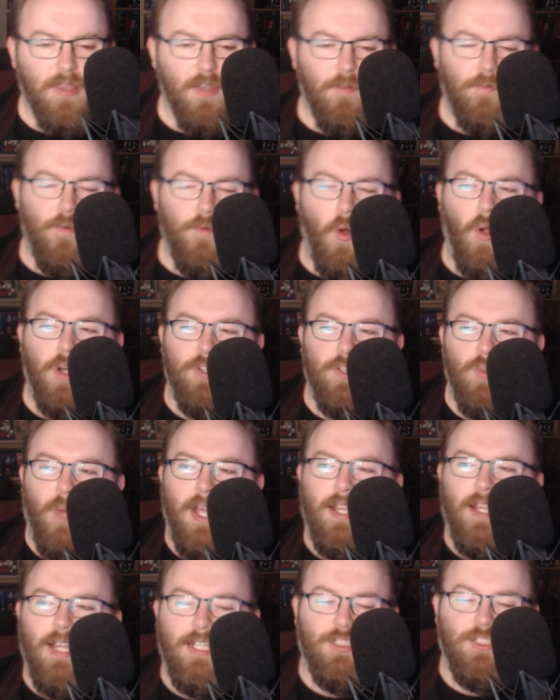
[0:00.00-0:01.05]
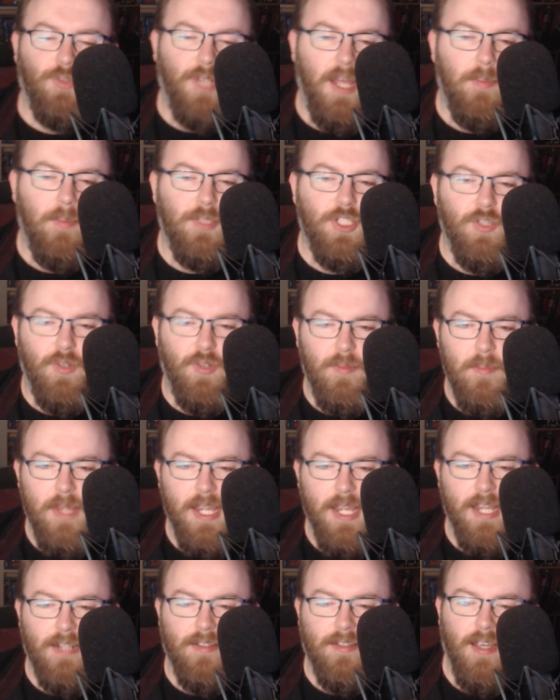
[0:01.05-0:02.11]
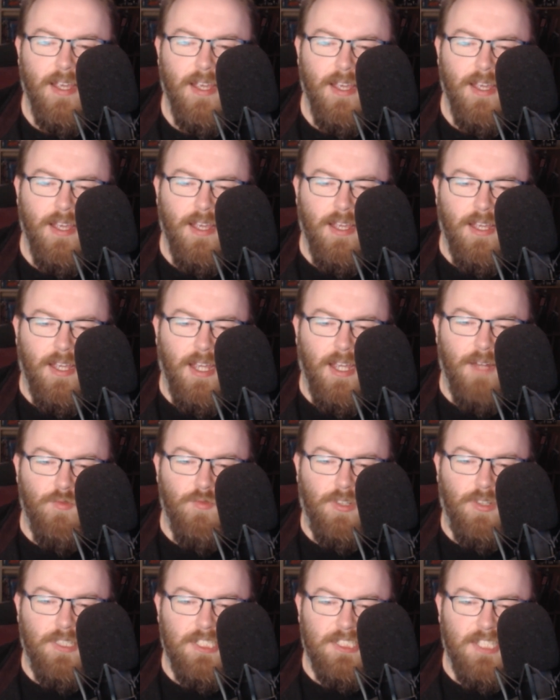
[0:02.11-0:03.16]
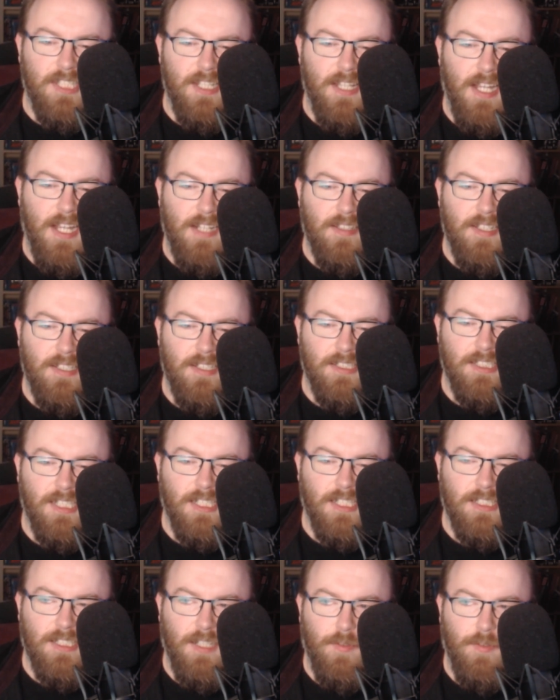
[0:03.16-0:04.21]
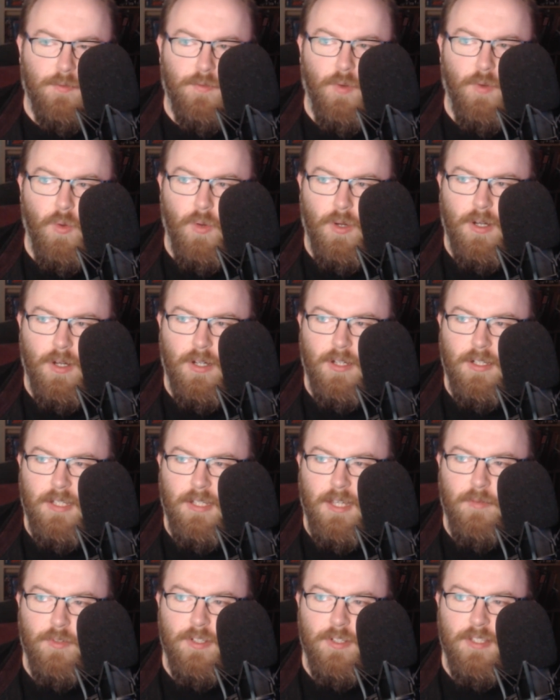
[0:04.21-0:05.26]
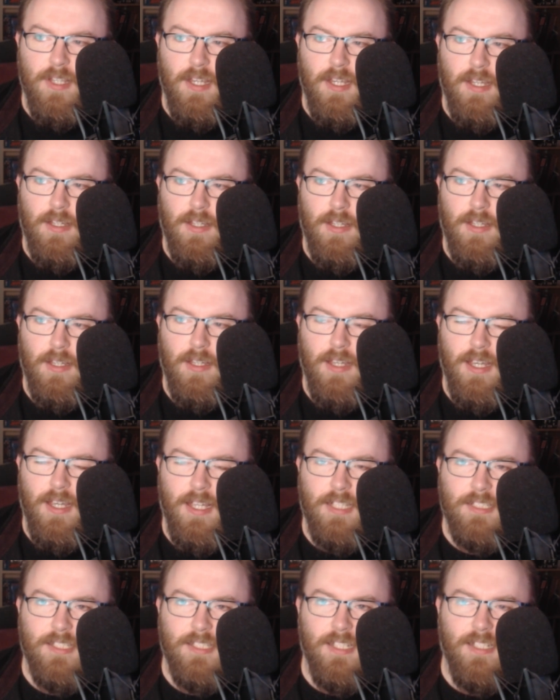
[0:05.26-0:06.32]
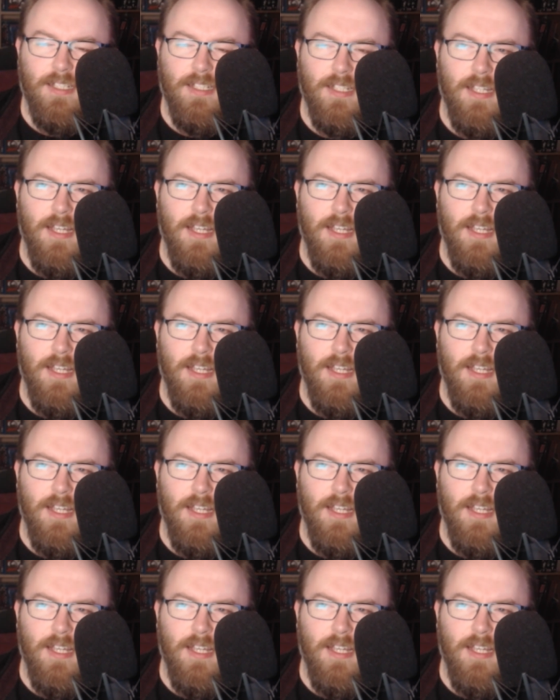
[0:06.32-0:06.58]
for a Twilight Zone episode made and released in 1964, give or take, is that